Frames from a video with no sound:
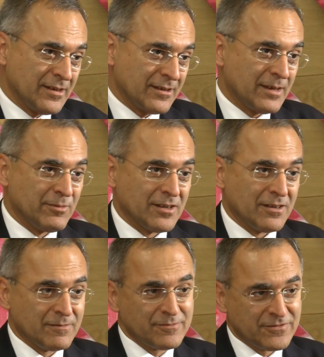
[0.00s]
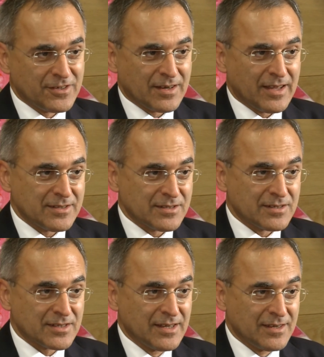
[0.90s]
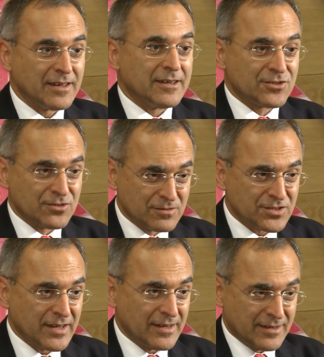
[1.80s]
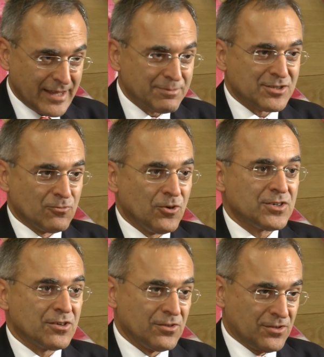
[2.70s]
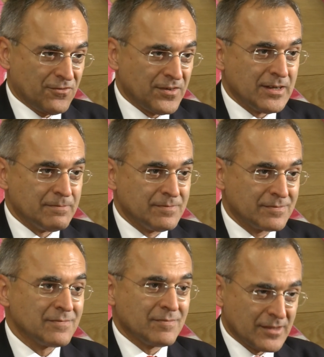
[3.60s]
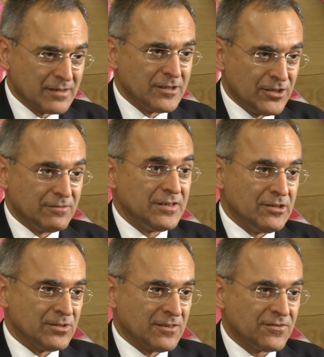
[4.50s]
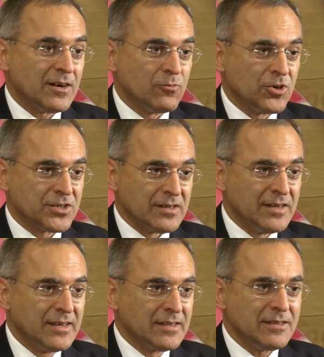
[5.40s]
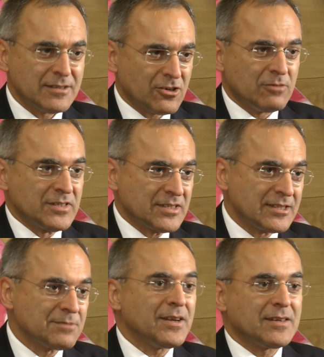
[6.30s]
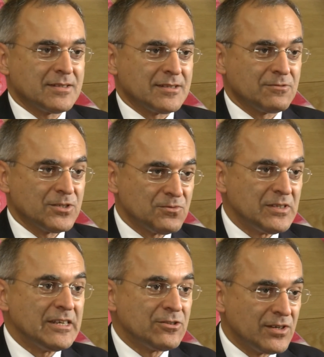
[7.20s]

chemical fertilizers, and to try and capture water on the farm, reusing farm water. These are common sense practices which we need to